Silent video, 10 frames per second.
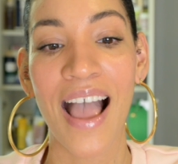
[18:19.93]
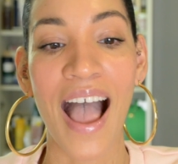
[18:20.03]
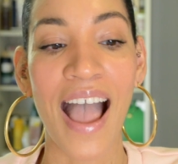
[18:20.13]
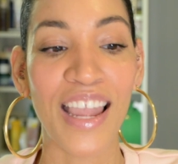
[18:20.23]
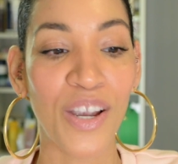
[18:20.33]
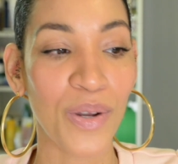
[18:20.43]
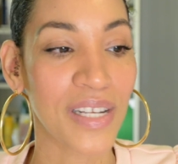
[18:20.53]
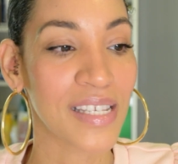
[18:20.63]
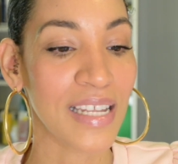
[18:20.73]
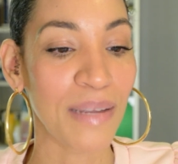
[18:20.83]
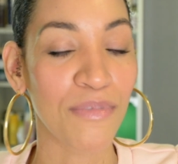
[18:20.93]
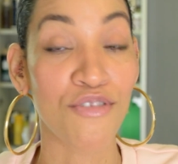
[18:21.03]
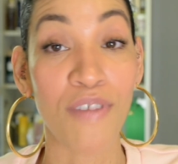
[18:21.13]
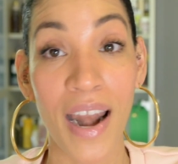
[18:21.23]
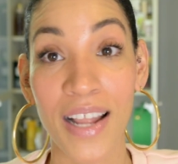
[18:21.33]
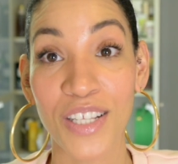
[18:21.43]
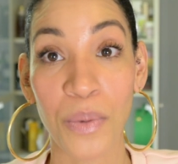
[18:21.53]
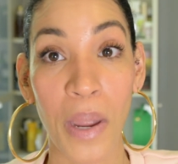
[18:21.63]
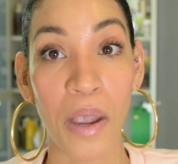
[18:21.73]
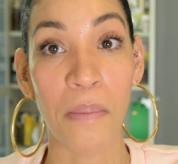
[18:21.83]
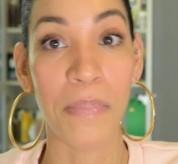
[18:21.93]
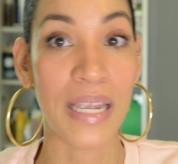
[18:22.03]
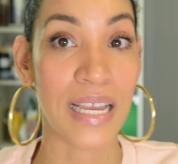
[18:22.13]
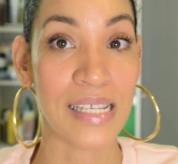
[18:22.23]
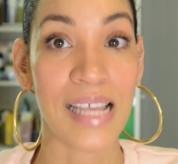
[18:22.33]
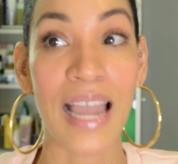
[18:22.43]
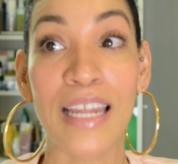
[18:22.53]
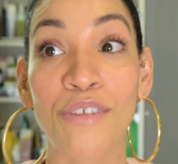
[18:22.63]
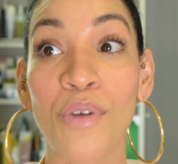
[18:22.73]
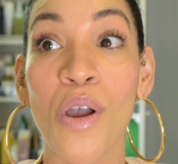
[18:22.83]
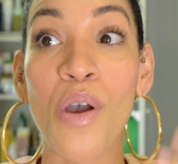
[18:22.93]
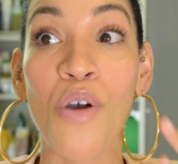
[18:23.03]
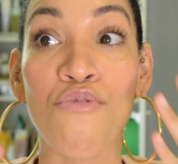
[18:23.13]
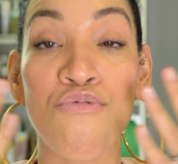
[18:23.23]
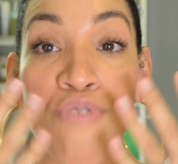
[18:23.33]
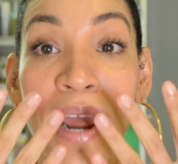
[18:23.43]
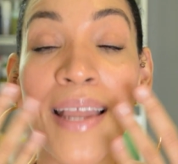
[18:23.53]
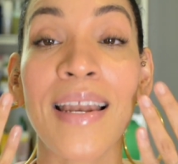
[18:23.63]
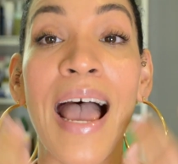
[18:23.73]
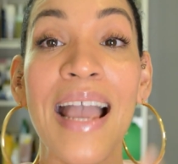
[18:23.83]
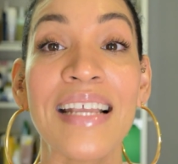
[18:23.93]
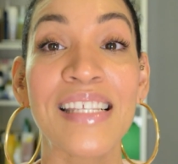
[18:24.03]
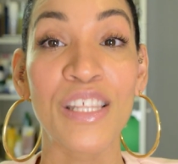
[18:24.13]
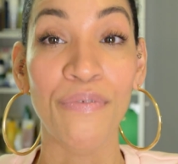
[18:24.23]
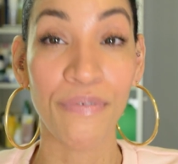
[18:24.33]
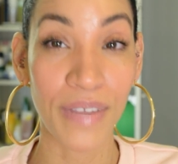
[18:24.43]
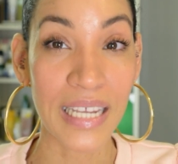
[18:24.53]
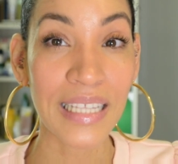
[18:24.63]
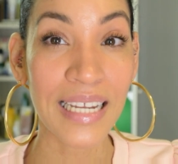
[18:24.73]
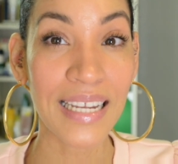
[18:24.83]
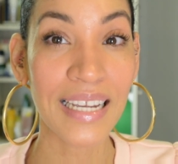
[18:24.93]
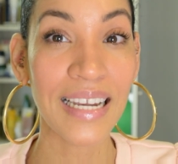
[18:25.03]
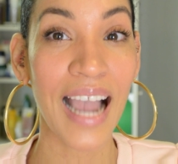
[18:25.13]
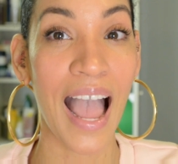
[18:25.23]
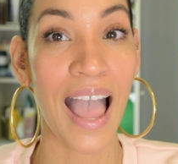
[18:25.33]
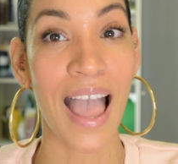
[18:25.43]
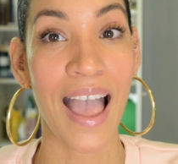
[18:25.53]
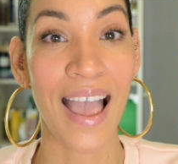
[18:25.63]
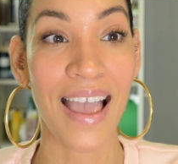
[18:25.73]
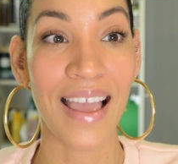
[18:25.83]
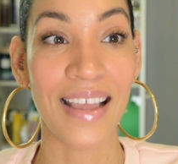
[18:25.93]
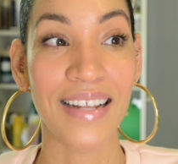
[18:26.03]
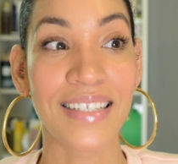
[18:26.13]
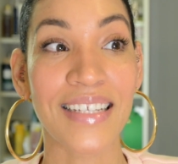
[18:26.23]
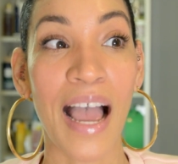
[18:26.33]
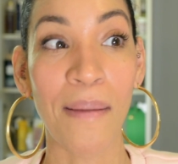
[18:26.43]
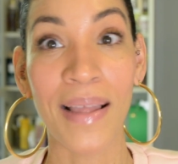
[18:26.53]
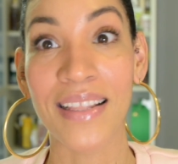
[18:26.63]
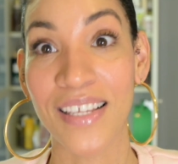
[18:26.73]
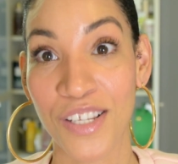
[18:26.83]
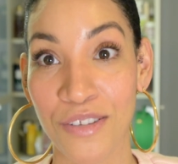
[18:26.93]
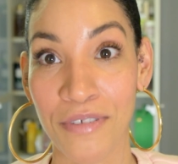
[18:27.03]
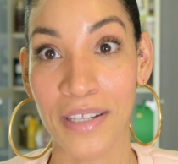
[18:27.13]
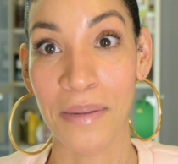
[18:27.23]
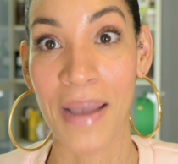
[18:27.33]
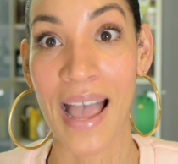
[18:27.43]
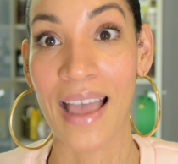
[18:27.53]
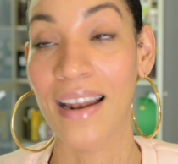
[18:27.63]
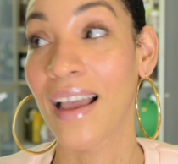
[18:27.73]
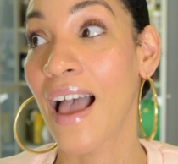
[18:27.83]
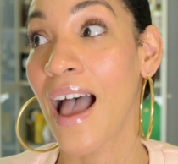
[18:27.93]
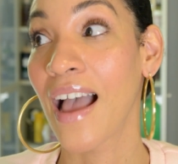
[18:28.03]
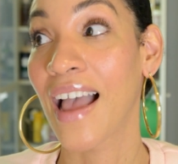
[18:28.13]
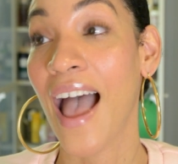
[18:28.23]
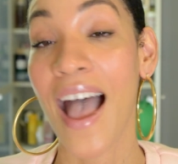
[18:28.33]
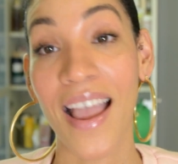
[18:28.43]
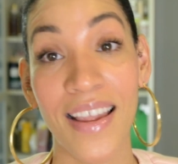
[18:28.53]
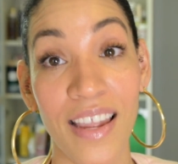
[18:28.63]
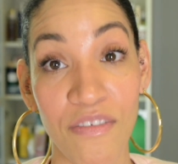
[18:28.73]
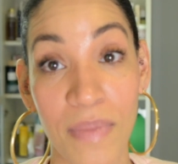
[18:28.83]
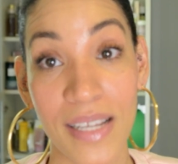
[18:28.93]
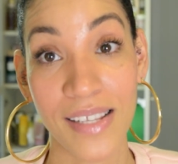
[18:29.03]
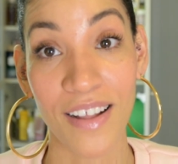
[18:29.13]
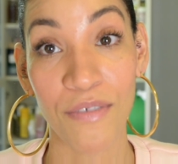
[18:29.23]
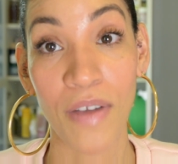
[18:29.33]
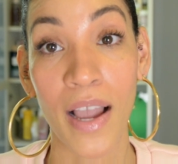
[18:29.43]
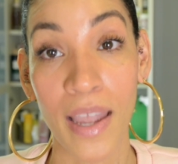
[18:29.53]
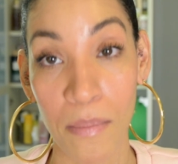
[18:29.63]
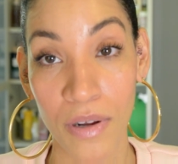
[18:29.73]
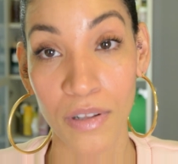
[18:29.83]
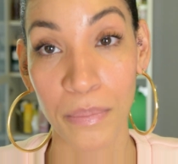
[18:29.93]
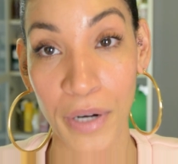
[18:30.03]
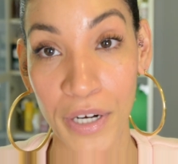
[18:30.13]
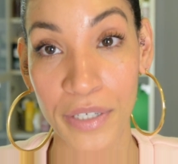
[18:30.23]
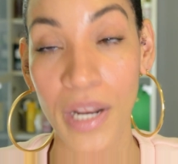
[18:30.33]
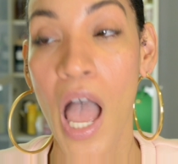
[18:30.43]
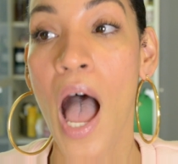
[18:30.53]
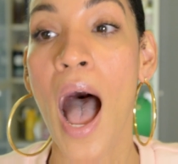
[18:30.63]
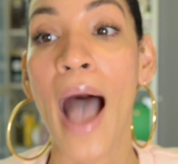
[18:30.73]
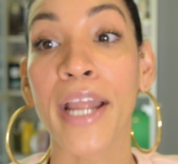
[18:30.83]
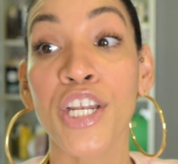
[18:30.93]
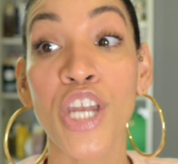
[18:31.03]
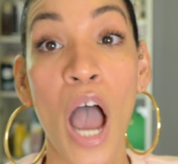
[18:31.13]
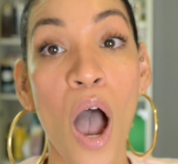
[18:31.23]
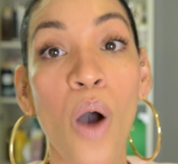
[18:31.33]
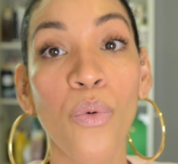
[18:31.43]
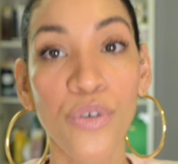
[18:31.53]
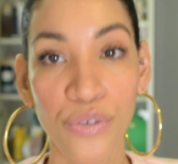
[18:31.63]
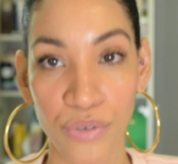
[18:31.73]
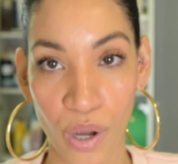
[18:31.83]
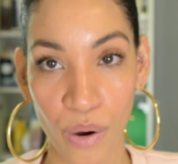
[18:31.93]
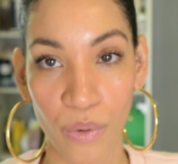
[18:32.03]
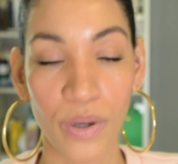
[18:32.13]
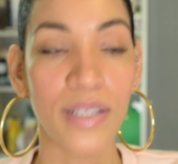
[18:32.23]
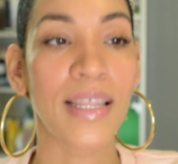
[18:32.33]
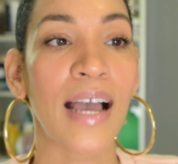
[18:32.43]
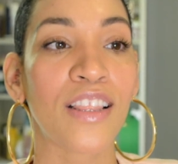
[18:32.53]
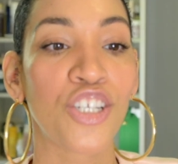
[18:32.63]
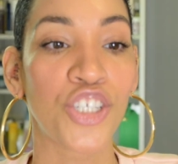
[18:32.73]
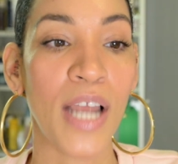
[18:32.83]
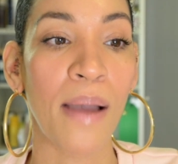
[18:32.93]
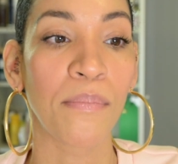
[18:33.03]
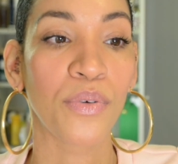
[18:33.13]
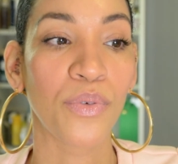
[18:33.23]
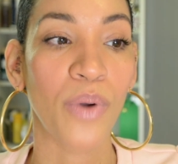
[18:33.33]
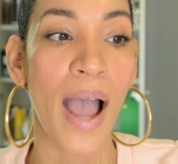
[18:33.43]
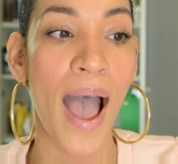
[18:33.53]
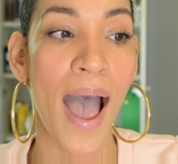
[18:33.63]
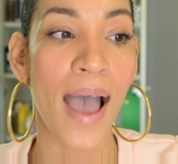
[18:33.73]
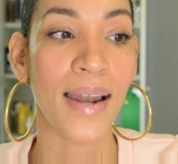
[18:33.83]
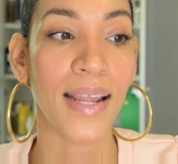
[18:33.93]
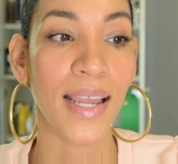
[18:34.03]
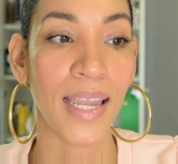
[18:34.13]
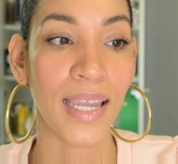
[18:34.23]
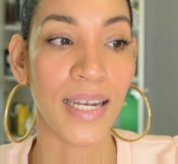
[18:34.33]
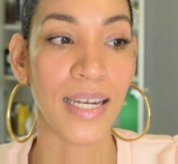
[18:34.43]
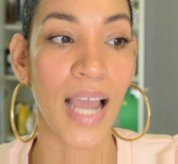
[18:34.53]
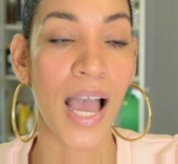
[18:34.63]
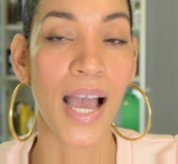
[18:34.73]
I go to sleep dreading to wake up because I recognize the feeling, and I'm like, this is really bad. I gave myself a chemical burn. I now know that the shampoo had in